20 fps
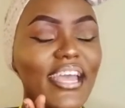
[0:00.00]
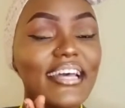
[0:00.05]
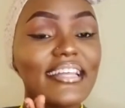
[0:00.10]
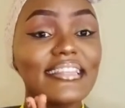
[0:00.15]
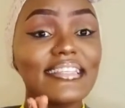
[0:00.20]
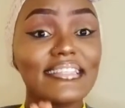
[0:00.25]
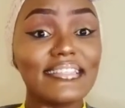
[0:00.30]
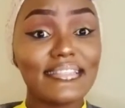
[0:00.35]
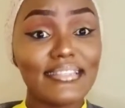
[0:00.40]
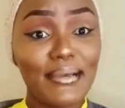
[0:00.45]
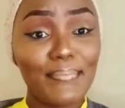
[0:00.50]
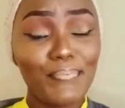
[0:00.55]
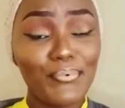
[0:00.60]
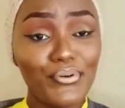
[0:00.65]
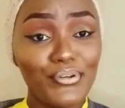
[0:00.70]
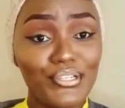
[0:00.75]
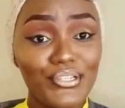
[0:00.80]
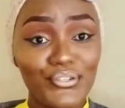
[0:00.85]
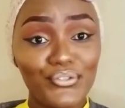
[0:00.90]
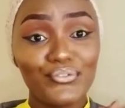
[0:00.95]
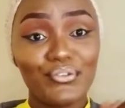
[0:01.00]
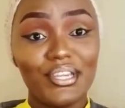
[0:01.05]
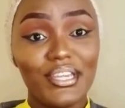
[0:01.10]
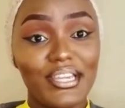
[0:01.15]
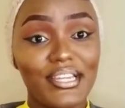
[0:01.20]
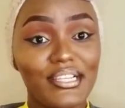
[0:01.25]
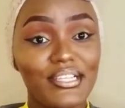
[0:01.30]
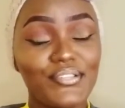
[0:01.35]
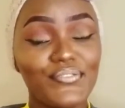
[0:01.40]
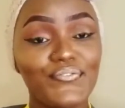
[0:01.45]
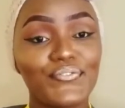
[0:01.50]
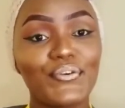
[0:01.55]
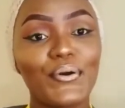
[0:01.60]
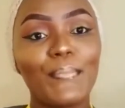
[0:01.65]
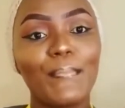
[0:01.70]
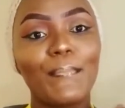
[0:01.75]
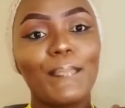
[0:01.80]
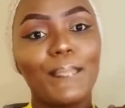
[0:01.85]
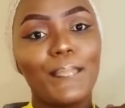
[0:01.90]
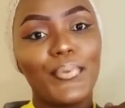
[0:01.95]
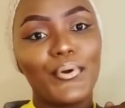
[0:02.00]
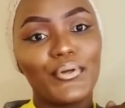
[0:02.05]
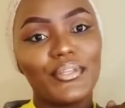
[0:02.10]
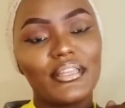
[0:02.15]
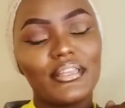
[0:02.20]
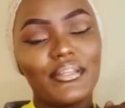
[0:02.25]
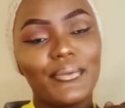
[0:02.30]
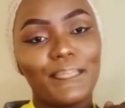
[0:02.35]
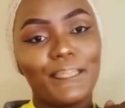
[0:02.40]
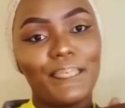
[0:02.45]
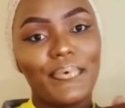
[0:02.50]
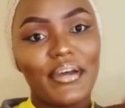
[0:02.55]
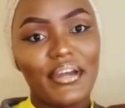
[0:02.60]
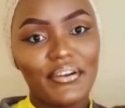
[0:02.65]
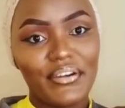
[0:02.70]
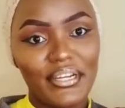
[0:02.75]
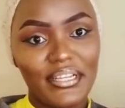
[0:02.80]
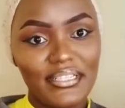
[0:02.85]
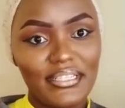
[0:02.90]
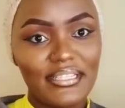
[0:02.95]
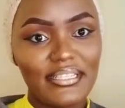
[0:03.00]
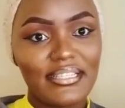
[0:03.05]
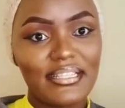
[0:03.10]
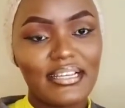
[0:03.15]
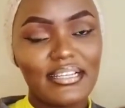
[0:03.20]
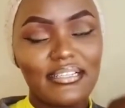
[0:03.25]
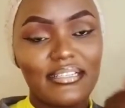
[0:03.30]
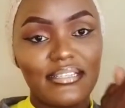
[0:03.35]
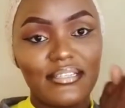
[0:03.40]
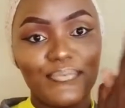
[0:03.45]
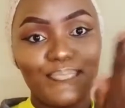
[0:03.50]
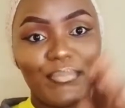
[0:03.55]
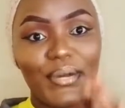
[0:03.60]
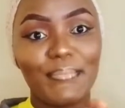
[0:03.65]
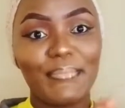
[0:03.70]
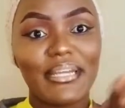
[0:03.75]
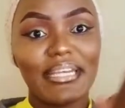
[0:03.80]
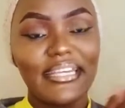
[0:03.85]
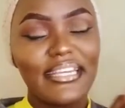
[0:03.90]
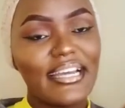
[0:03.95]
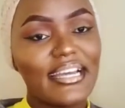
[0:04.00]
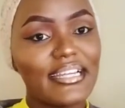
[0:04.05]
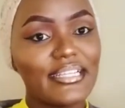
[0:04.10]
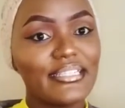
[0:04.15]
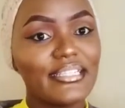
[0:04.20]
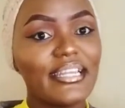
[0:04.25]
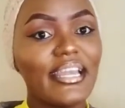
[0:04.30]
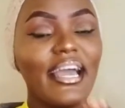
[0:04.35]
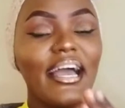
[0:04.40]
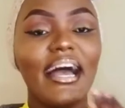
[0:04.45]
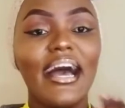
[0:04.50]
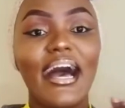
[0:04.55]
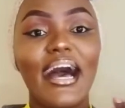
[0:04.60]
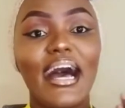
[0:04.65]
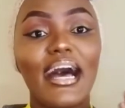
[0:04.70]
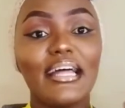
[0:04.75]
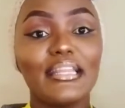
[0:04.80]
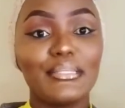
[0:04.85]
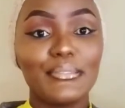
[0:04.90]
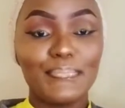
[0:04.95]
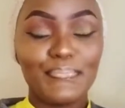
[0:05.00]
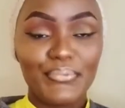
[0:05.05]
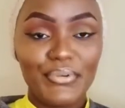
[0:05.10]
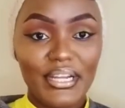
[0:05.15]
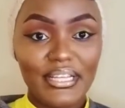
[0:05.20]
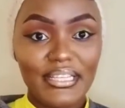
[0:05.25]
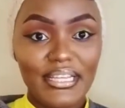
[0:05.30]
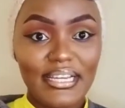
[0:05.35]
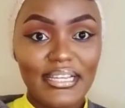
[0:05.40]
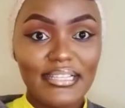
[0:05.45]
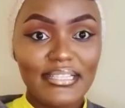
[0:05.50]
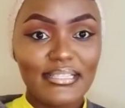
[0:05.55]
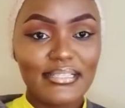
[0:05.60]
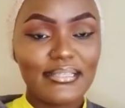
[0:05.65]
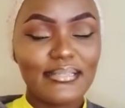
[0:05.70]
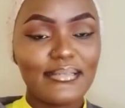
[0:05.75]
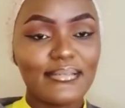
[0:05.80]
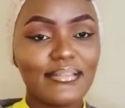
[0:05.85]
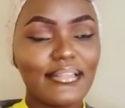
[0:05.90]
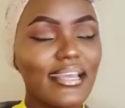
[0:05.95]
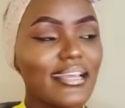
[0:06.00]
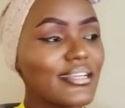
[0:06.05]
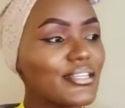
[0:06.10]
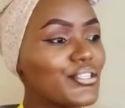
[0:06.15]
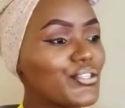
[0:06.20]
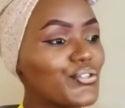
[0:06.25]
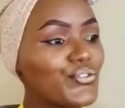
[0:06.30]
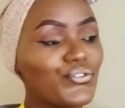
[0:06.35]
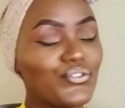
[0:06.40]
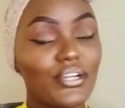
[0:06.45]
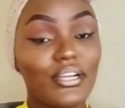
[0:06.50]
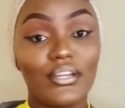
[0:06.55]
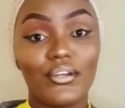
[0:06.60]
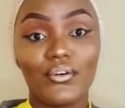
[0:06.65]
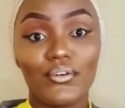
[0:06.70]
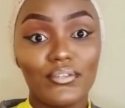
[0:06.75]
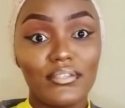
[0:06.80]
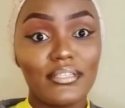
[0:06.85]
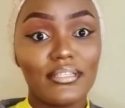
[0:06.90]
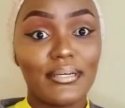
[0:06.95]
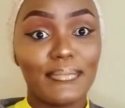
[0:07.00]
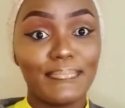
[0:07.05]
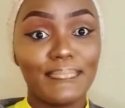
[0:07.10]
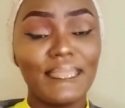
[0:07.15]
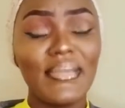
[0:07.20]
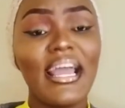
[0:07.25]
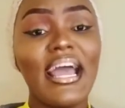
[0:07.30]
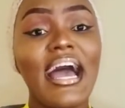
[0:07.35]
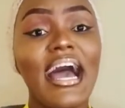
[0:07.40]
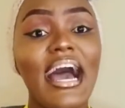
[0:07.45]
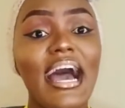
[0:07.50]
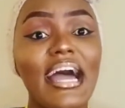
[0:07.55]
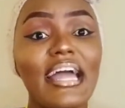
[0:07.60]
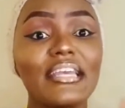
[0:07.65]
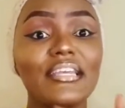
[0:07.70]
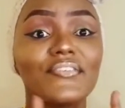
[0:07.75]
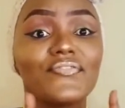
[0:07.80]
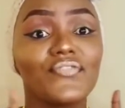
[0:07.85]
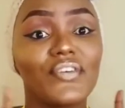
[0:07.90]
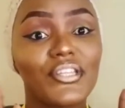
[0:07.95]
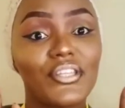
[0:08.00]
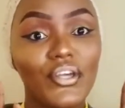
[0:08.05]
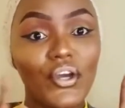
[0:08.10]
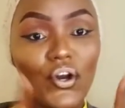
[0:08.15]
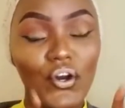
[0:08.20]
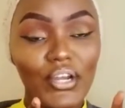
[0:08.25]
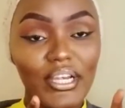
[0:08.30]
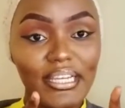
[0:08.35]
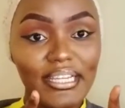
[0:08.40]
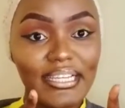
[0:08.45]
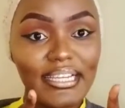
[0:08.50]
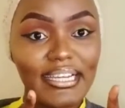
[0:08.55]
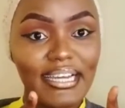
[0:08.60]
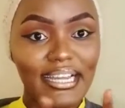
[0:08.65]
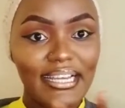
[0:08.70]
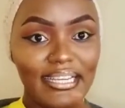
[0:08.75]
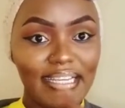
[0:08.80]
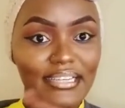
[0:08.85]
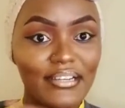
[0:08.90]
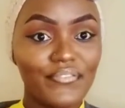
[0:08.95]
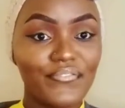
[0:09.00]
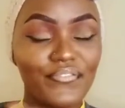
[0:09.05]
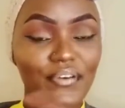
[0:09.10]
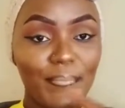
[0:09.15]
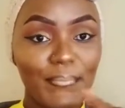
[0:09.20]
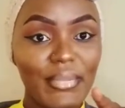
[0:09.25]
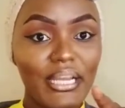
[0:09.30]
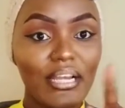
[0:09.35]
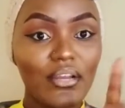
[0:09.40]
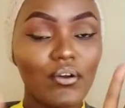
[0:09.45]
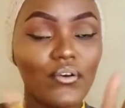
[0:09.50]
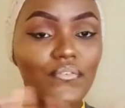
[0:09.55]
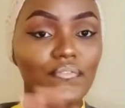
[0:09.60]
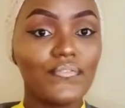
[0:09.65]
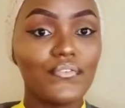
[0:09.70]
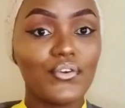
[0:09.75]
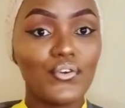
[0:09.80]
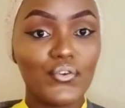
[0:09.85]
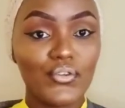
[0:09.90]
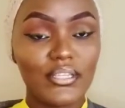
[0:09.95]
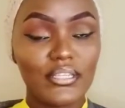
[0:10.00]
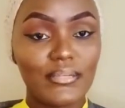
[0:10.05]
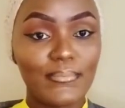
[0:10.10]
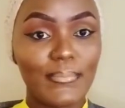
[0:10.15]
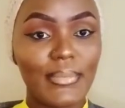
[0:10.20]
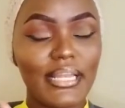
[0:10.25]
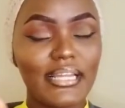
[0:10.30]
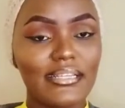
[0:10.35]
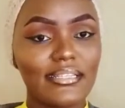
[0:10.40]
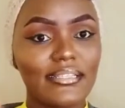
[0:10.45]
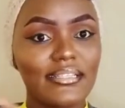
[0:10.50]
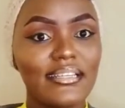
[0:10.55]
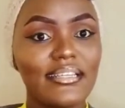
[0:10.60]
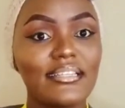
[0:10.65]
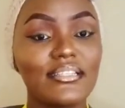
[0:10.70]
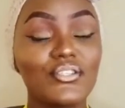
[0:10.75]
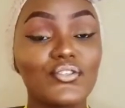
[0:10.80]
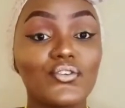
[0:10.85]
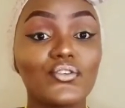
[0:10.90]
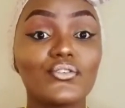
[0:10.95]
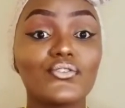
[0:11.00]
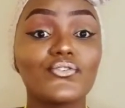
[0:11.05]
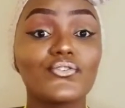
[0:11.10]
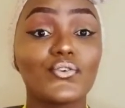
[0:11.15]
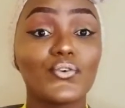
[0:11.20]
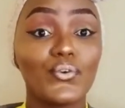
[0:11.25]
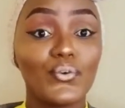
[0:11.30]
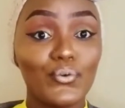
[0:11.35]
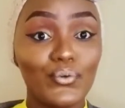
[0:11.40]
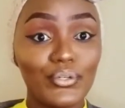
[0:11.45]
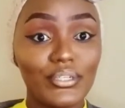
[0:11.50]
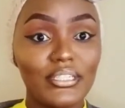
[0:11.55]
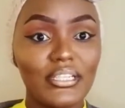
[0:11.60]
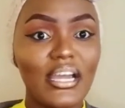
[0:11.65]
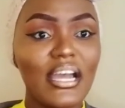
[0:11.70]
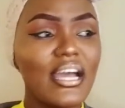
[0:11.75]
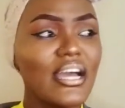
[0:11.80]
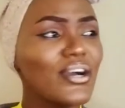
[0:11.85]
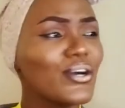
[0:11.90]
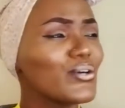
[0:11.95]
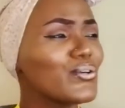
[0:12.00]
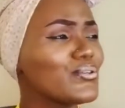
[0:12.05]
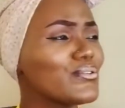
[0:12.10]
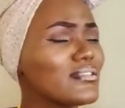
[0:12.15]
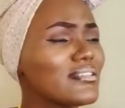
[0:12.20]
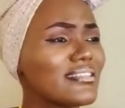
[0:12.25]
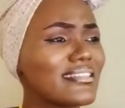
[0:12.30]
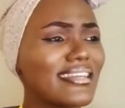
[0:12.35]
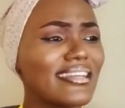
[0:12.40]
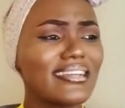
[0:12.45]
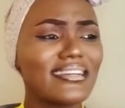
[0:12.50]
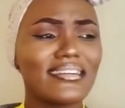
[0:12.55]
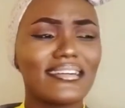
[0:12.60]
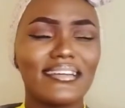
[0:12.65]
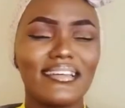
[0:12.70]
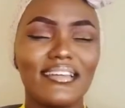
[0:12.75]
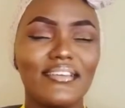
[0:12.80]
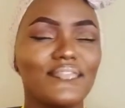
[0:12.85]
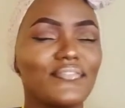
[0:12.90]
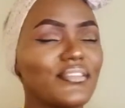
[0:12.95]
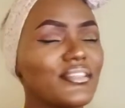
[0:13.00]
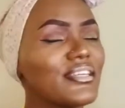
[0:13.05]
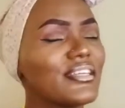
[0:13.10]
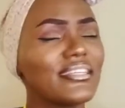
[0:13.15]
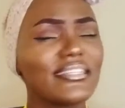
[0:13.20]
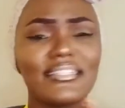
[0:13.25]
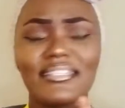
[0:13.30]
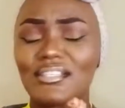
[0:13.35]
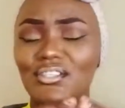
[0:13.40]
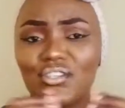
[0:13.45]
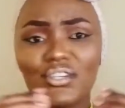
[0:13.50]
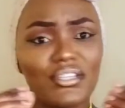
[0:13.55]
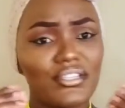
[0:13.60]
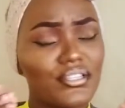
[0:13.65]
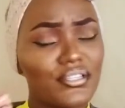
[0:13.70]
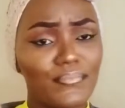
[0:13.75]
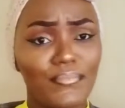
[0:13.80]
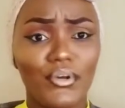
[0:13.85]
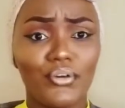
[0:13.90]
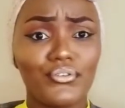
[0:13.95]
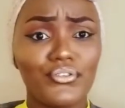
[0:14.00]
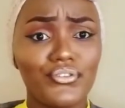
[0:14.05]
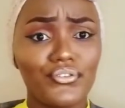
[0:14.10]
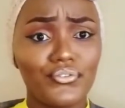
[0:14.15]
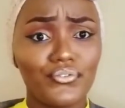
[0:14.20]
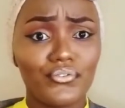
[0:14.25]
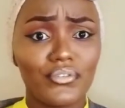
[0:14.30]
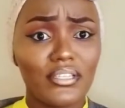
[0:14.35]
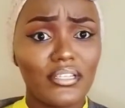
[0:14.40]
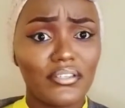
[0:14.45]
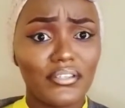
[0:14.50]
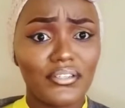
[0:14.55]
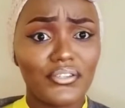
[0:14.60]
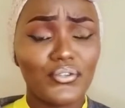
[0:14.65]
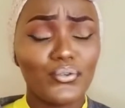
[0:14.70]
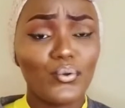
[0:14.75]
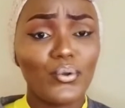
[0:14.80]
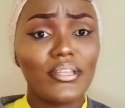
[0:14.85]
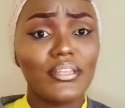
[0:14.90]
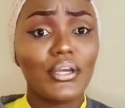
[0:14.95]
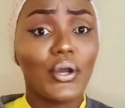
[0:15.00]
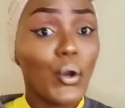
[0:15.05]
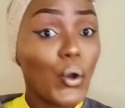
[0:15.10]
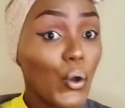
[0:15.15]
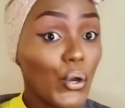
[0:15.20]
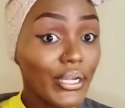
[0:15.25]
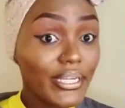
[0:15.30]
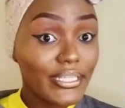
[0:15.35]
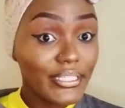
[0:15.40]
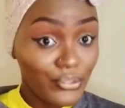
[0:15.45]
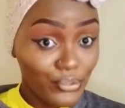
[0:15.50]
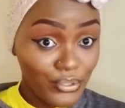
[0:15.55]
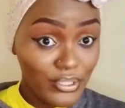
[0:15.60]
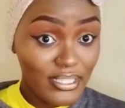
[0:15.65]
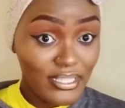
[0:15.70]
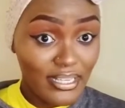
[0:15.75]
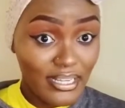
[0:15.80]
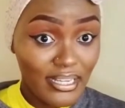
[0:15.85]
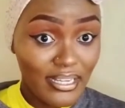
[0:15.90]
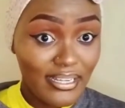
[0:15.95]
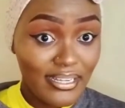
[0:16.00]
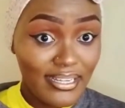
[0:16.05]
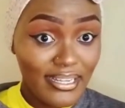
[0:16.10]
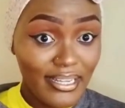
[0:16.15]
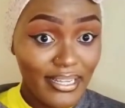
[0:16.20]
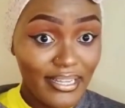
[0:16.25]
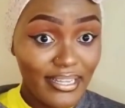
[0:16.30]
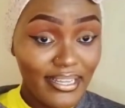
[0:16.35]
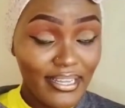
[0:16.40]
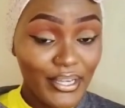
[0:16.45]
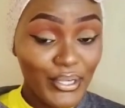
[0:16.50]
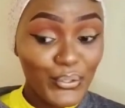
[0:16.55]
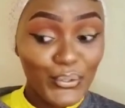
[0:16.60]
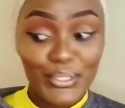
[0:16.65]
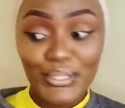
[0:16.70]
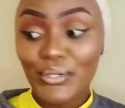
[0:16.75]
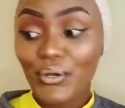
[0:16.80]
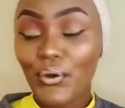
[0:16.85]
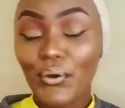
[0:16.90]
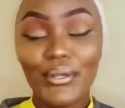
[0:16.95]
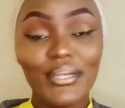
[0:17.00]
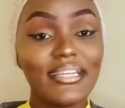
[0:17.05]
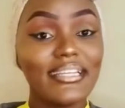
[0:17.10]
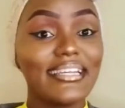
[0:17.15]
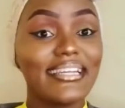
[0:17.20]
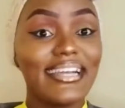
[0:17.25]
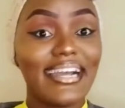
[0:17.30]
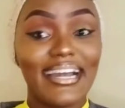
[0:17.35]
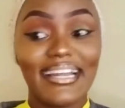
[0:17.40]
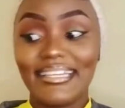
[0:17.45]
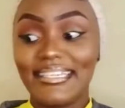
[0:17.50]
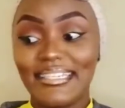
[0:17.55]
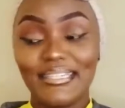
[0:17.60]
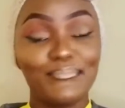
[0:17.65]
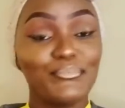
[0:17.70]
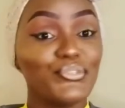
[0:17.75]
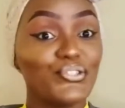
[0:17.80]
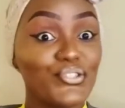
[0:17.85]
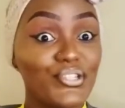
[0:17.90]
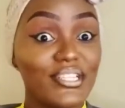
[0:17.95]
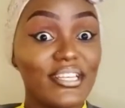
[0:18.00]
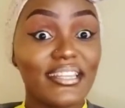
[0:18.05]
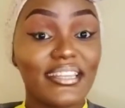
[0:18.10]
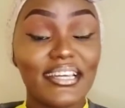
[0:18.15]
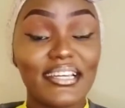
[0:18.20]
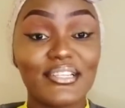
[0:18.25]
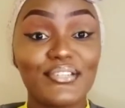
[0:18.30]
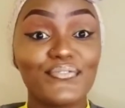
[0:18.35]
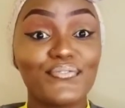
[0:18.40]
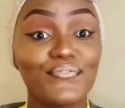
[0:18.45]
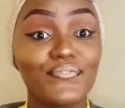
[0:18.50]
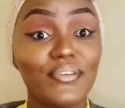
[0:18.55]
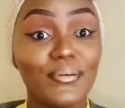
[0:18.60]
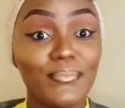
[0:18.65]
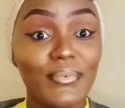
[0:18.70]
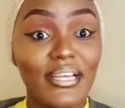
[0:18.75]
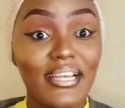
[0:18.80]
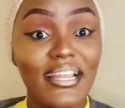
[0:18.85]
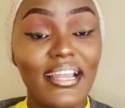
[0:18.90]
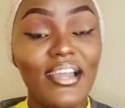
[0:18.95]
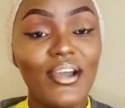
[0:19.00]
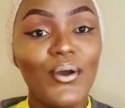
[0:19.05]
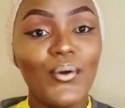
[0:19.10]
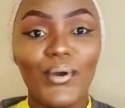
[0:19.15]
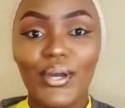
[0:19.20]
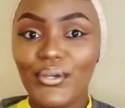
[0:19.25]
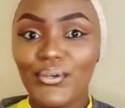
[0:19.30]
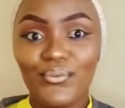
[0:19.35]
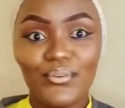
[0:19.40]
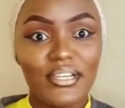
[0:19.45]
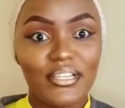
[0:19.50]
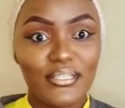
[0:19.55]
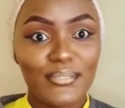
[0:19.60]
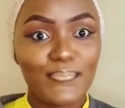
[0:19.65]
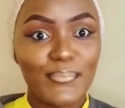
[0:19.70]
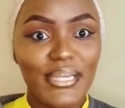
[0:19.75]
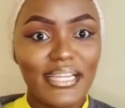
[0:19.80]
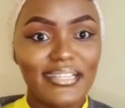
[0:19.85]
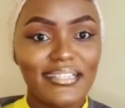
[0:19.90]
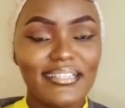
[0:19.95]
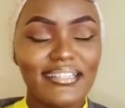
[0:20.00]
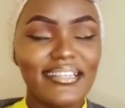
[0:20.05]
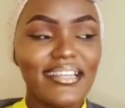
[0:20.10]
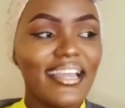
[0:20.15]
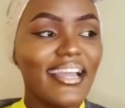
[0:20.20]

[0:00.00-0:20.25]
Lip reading: the support you get from both the parents, that is mom and dad, and the brothers, it's usually awesome. And if you're the only girl in a family of no siblings, it's also good, because like everything, it's just about you. Seriously, you're the only daughter, you're the only guardian daughter in that family. What do you expect?